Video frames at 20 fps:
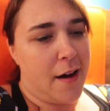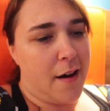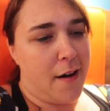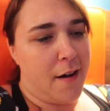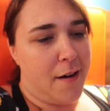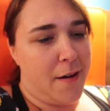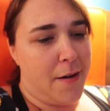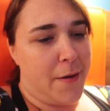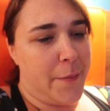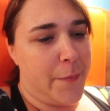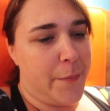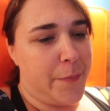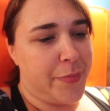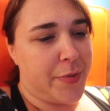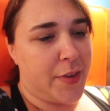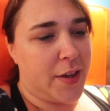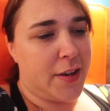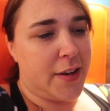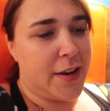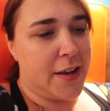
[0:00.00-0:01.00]

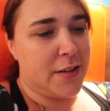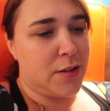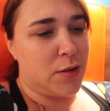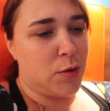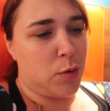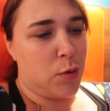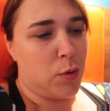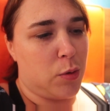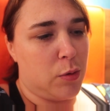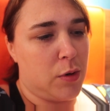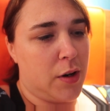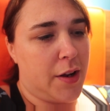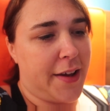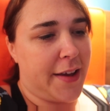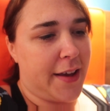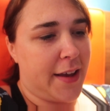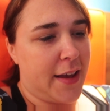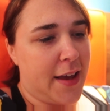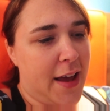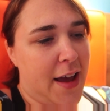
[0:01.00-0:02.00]
and there's all
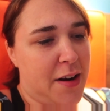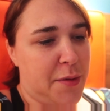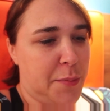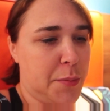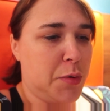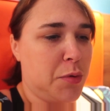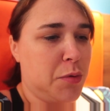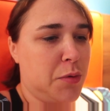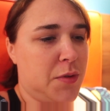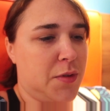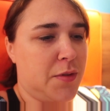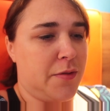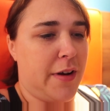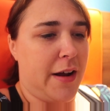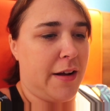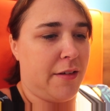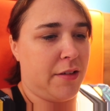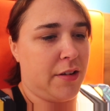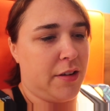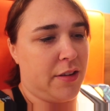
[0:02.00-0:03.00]
like animals
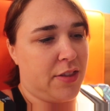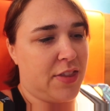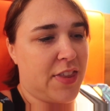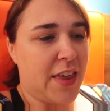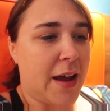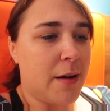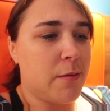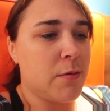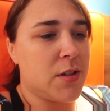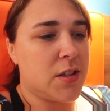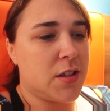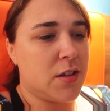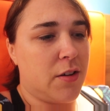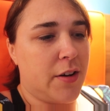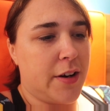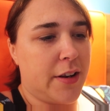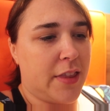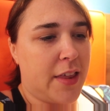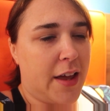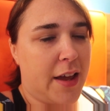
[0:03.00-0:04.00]
around the
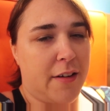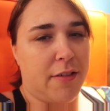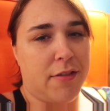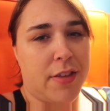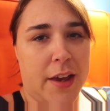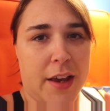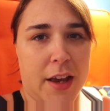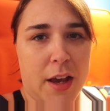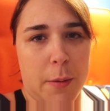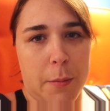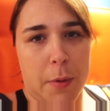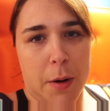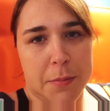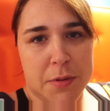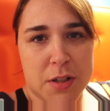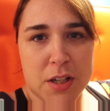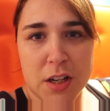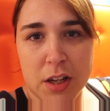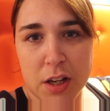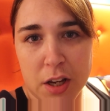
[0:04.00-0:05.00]
outside that if they come
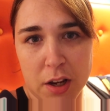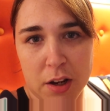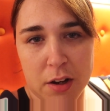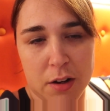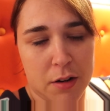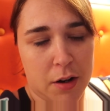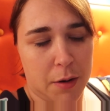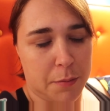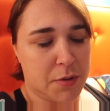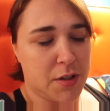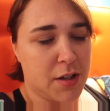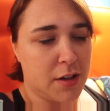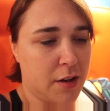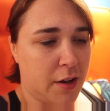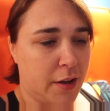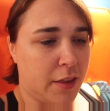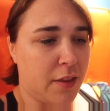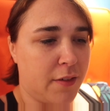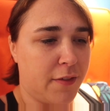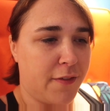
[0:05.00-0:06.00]
up to you, up to
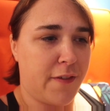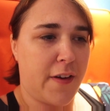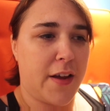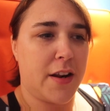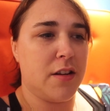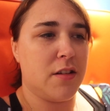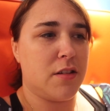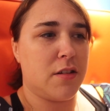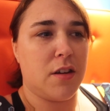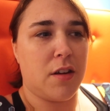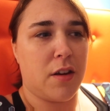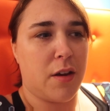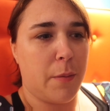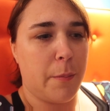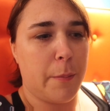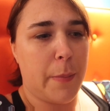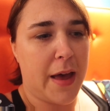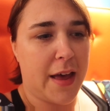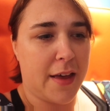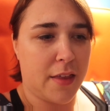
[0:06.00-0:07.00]
like the fence, you
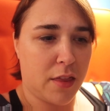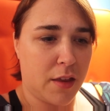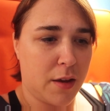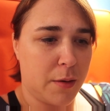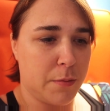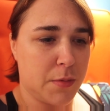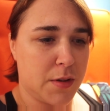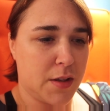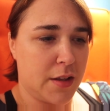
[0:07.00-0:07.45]
can pet them.